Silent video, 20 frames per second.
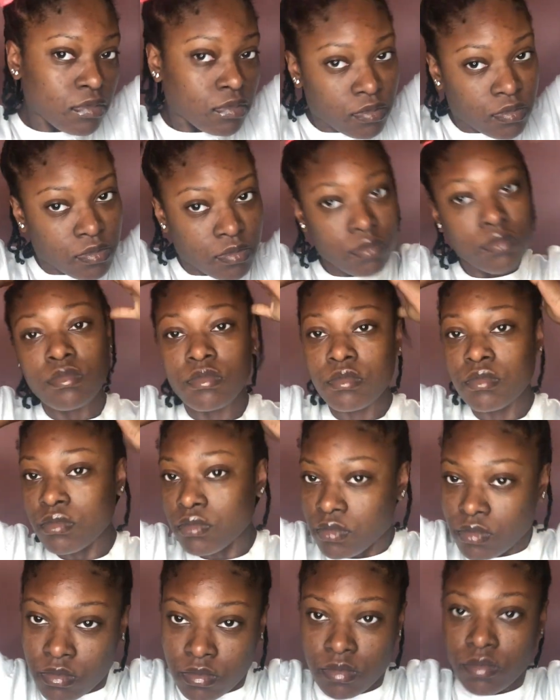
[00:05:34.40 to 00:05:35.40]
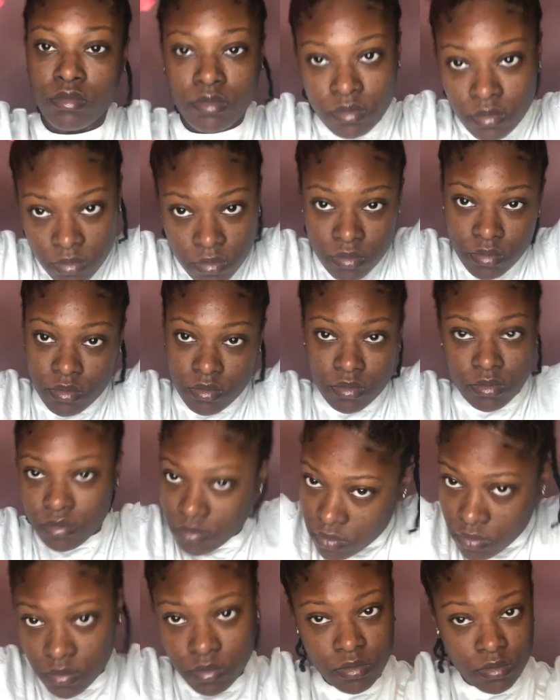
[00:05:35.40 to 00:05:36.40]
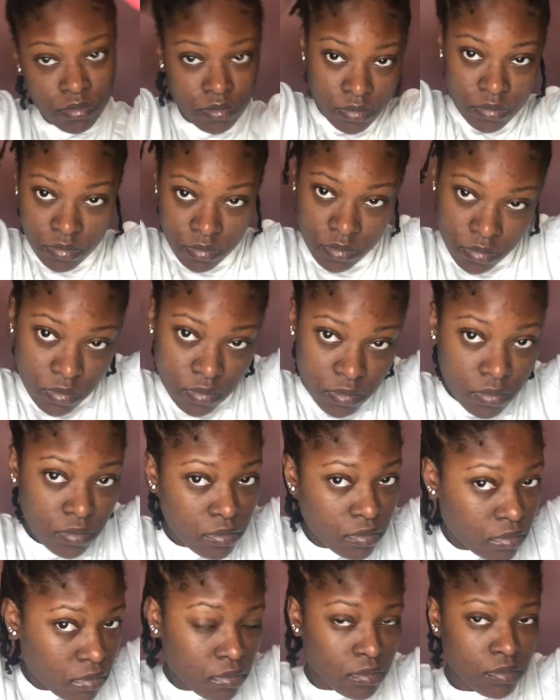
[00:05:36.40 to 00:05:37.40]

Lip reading: I like to start taking my braids out from the back just